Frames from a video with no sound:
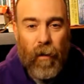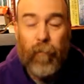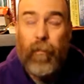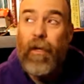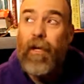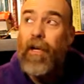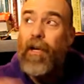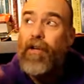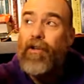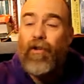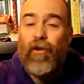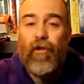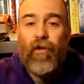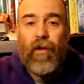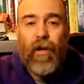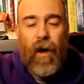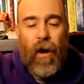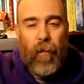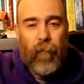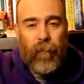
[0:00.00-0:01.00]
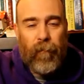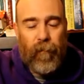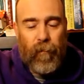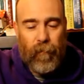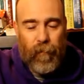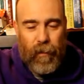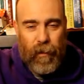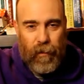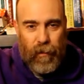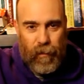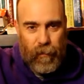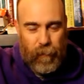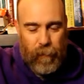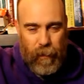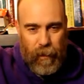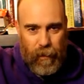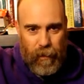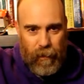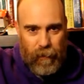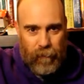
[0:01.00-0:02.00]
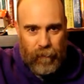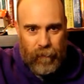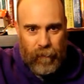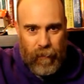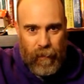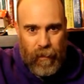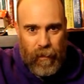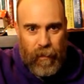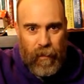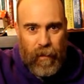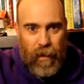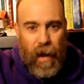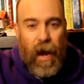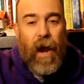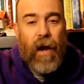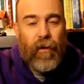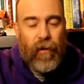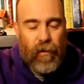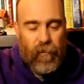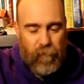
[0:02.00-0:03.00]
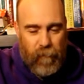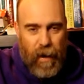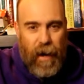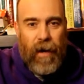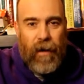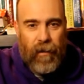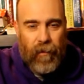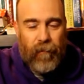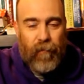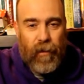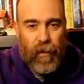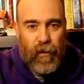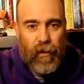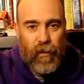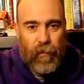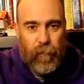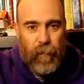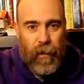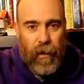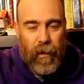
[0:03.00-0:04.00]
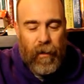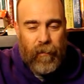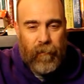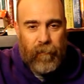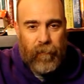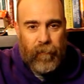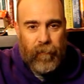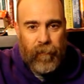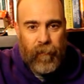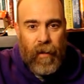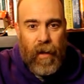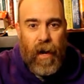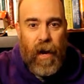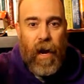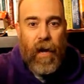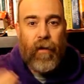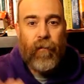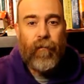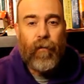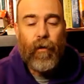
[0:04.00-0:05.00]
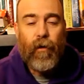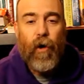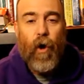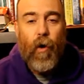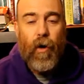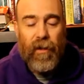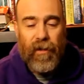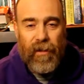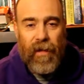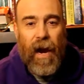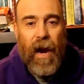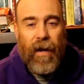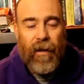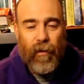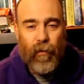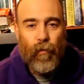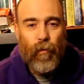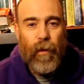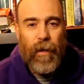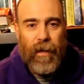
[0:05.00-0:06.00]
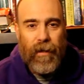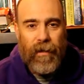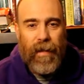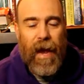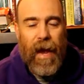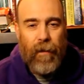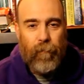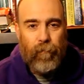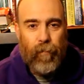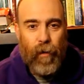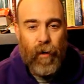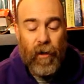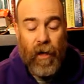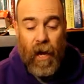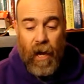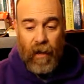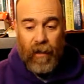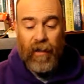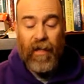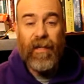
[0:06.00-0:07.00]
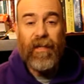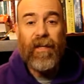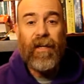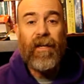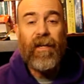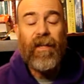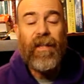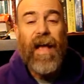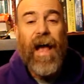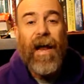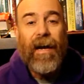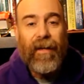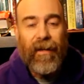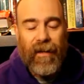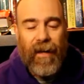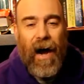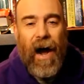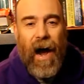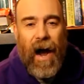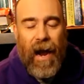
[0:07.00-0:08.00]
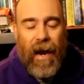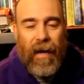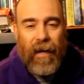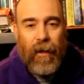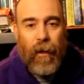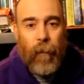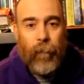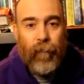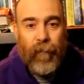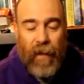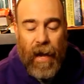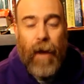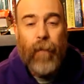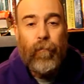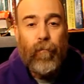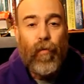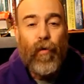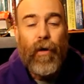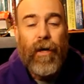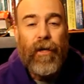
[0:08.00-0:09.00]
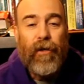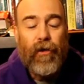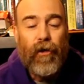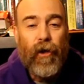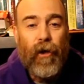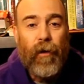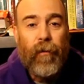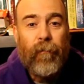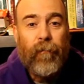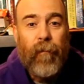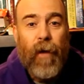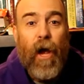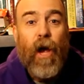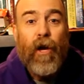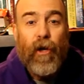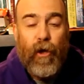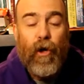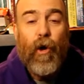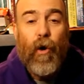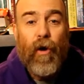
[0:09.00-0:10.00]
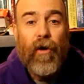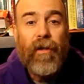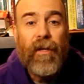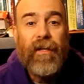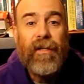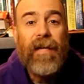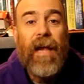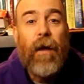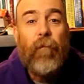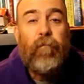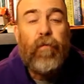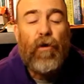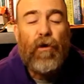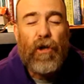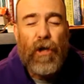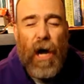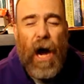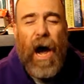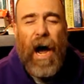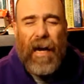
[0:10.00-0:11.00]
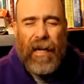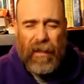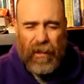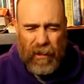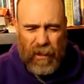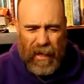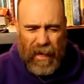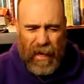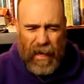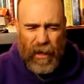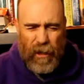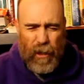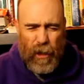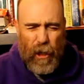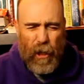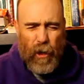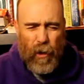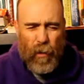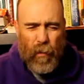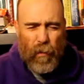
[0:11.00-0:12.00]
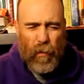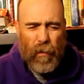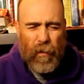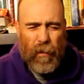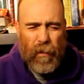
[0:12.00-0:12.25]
because you come from good spirit, and you're made of good spirit. And if you'll go inside and read that book, listen to that guide, that preacher. You are the temple. God is in you.